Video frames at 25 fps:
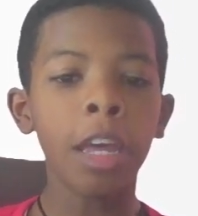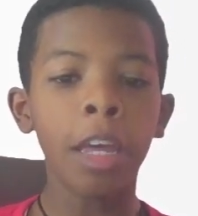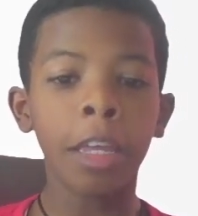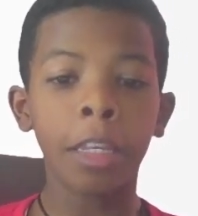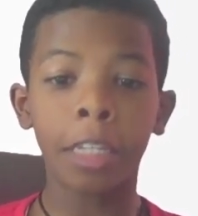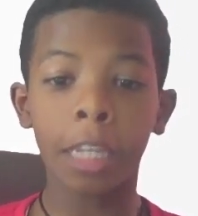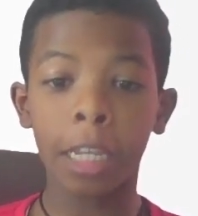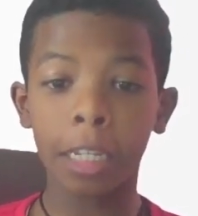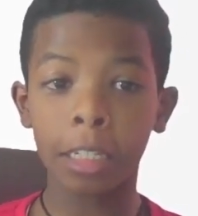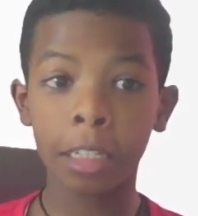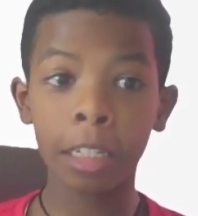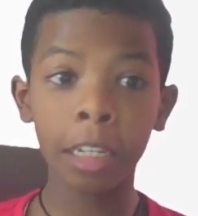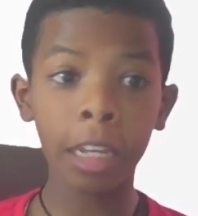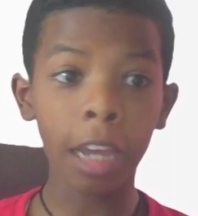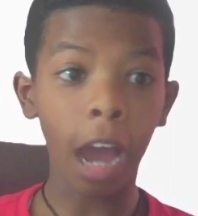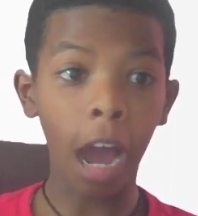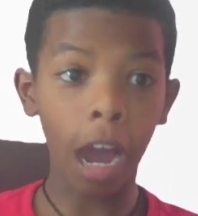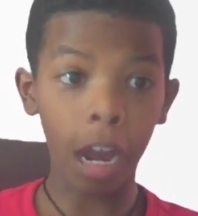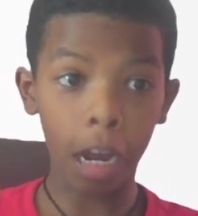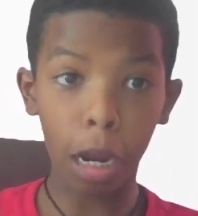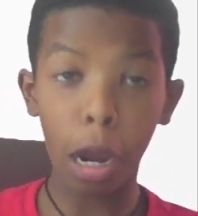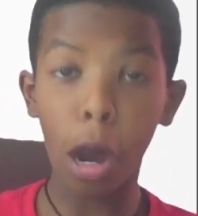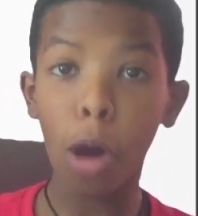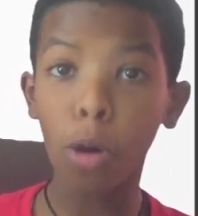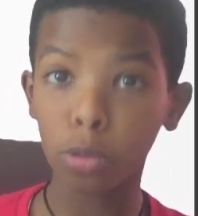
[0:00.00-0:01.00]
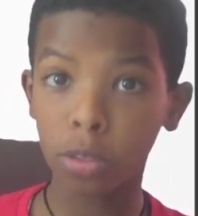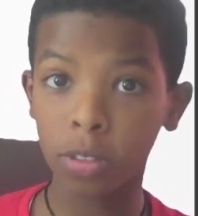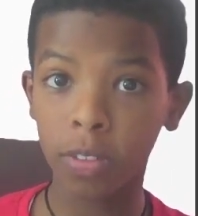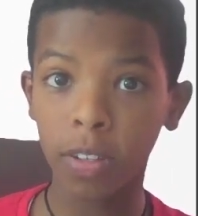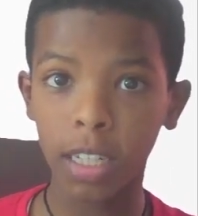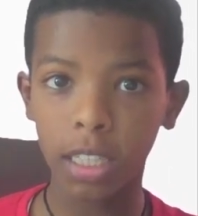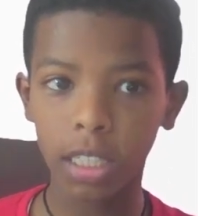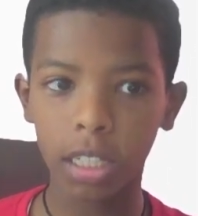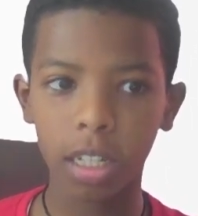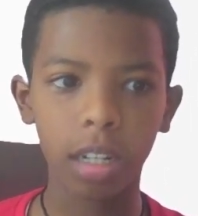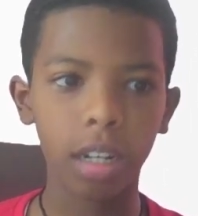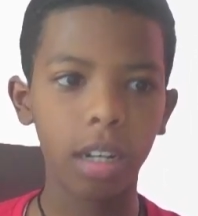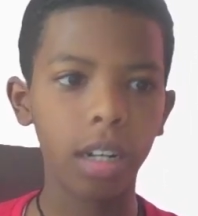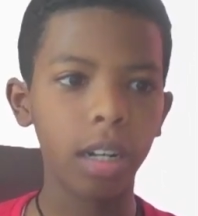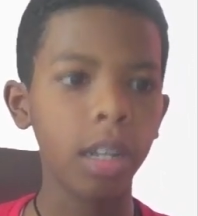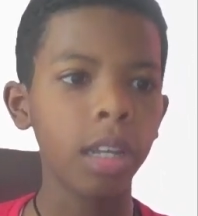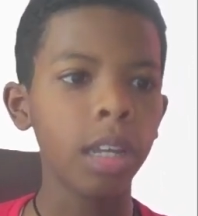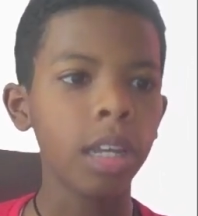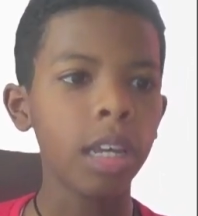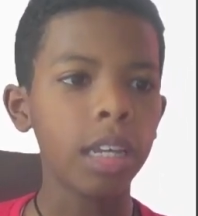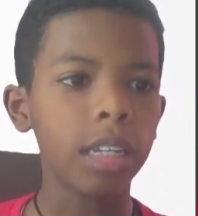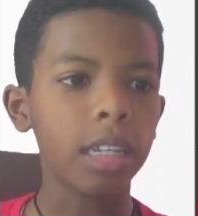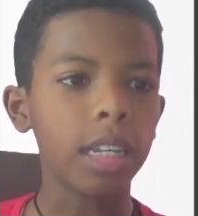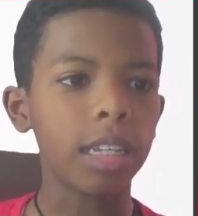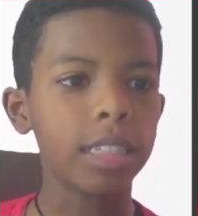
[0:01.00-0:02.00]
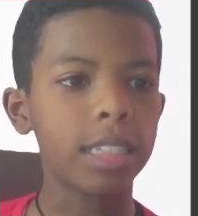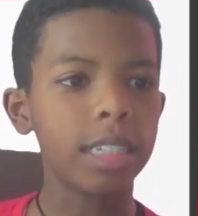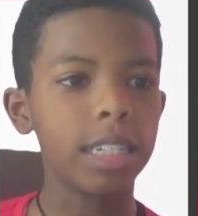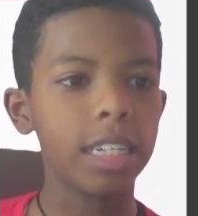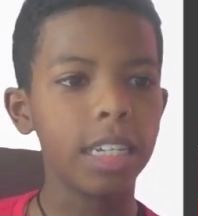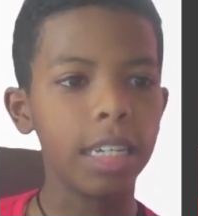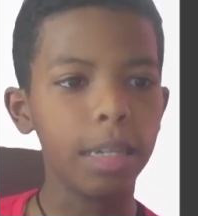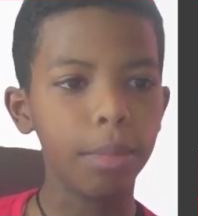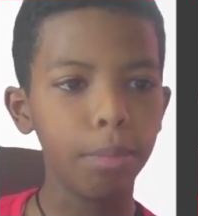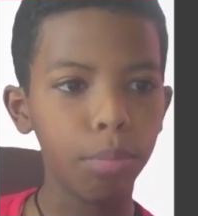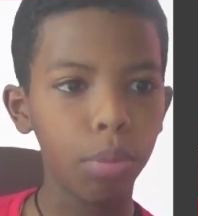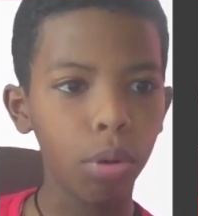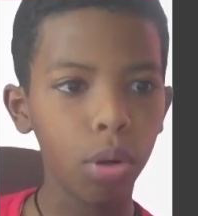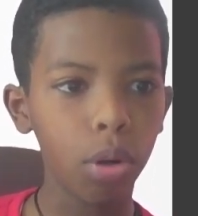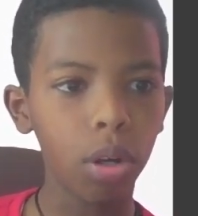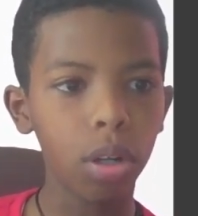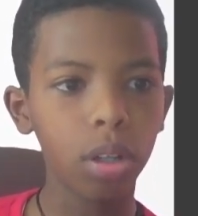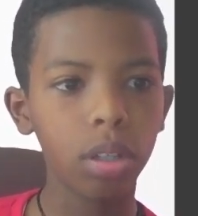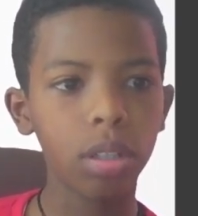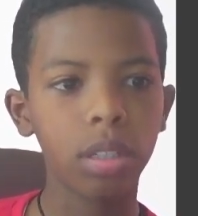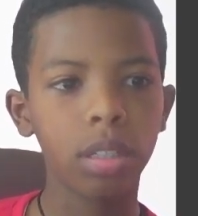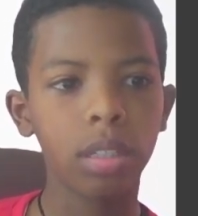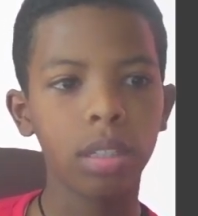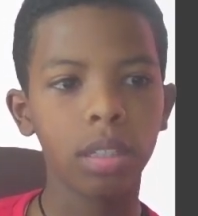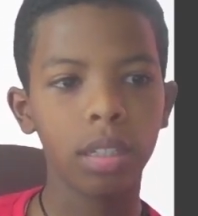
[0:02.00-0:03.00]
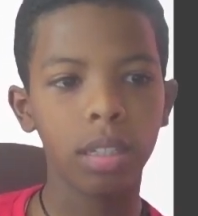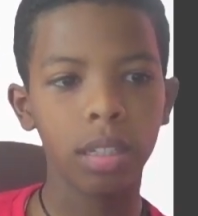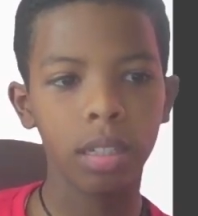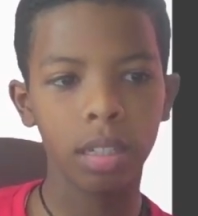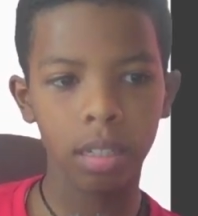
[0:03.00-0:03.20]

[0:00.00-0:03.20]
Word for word: Sazi account fatran. Sazi inbox,